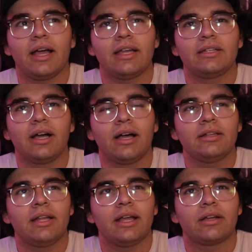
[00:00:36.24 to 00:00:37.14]
I had
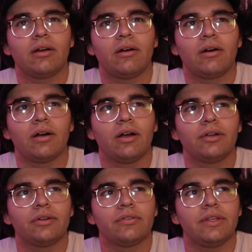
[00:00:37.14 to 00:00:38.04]
gotten that car
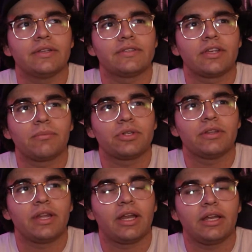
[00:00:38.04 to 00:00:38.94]
under the
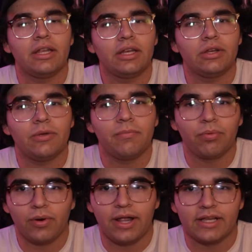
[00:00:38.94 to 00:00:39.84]
assumption that it needed new
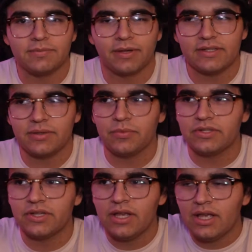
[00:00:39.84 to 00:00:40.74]
brakes because it
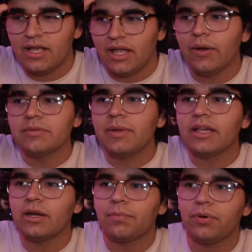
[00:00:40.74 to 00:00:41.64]
was
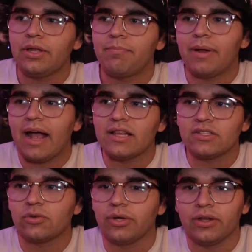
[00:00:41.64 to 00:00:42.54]
making a pretty bad
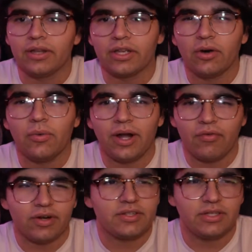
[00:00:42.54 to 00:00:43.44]
squealing, you know,
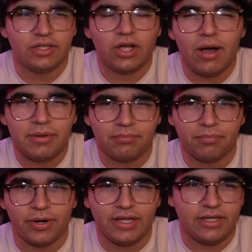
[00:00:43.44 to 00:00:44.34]
whatever, common
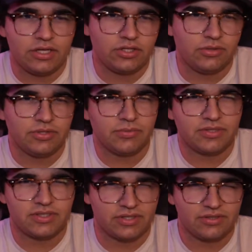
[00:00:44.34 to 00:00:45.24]
brake issues. It
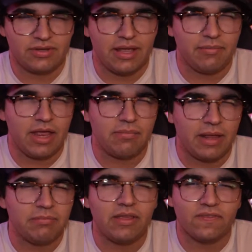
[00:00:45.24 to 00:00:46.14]
was just, it
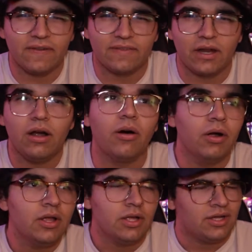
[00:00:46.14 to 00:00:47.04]
made me think that, oh,
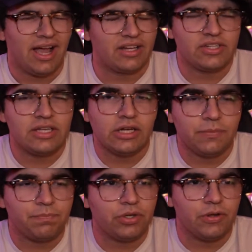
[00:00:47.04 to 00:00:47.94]
I just needed to
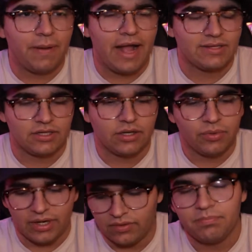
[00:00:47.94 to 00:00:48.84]
put new pads on it,
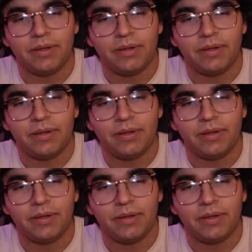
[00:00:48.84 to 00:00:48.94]
whatever.